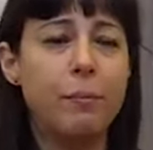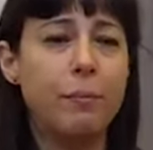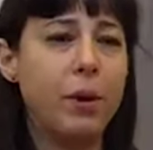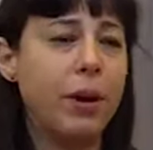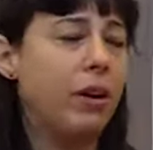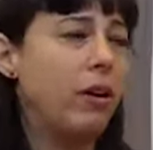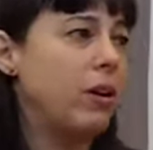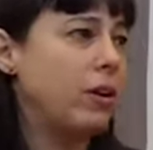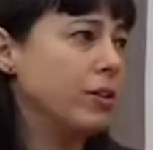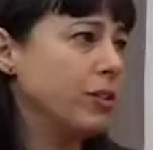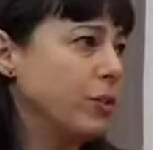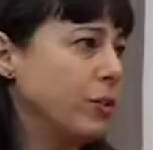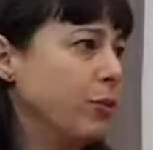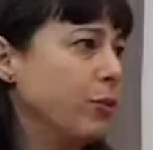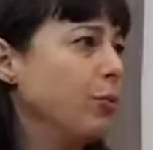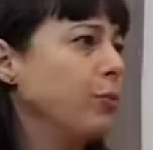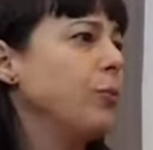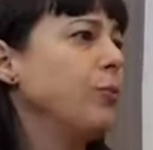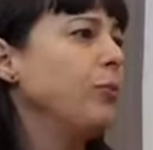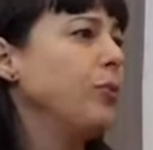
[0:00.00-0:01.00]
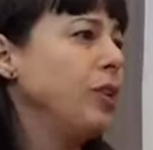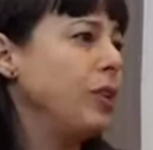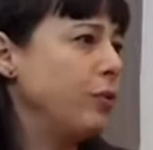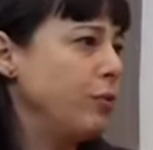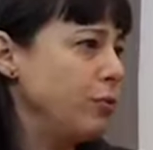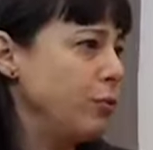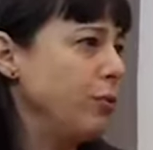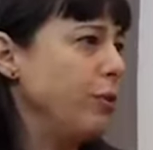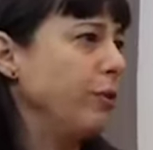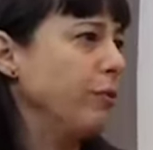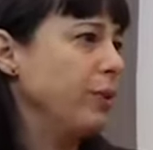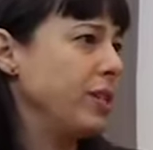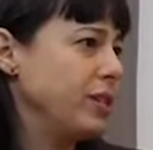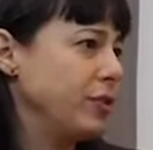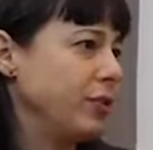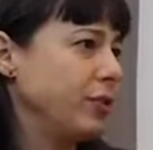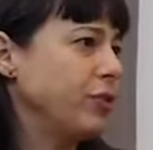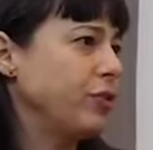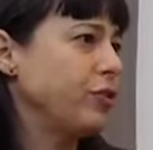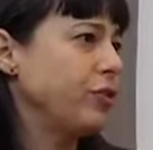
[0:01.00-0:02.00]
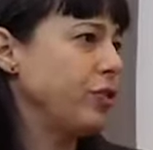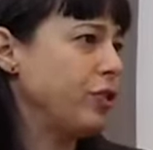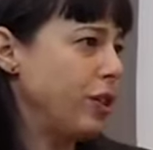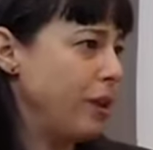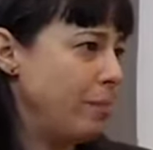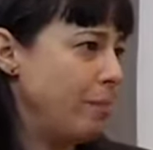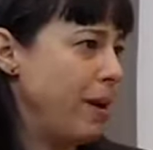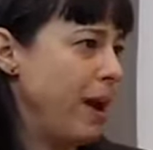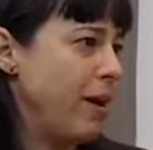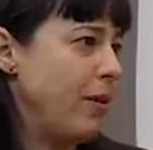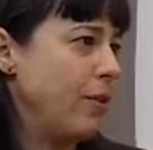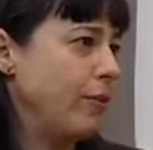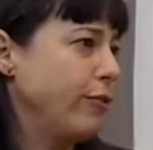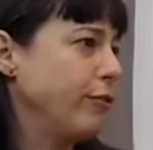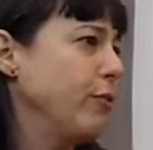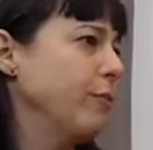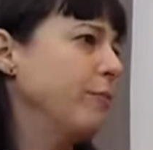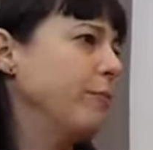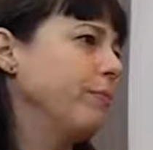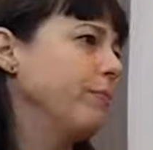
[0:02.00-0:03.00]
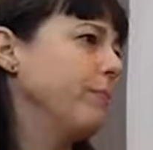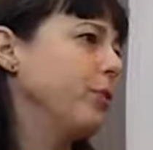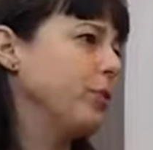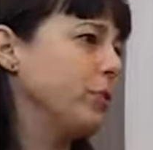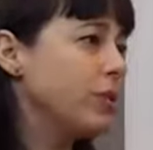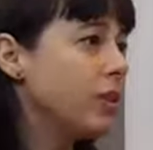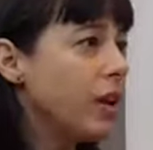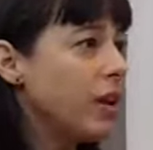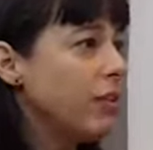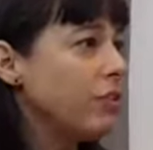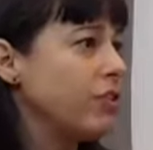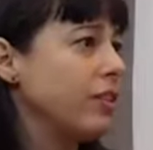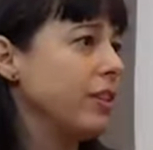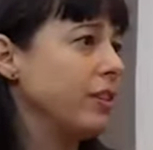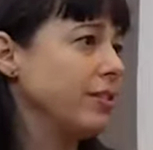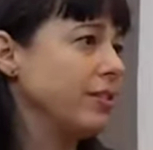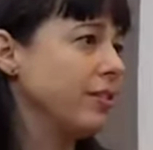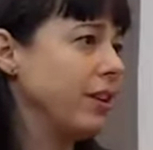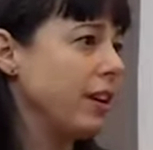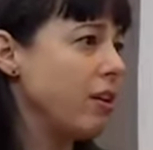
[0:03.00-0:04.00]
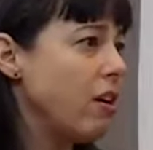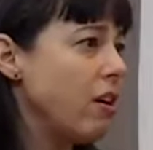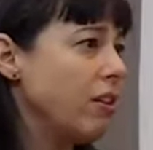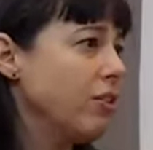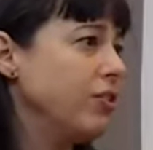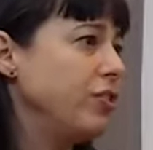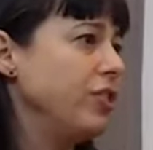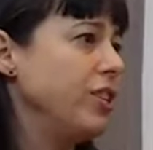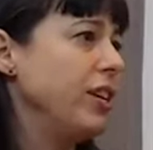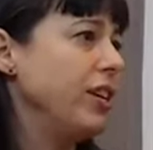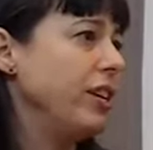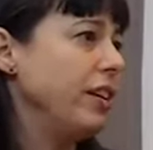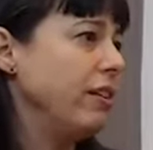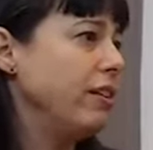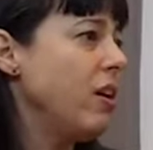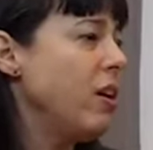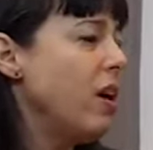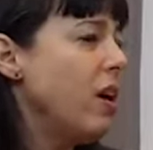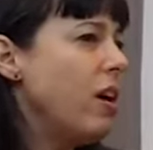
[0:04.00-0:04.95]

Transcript: but also, you know, doing research about from sociology and psychology, and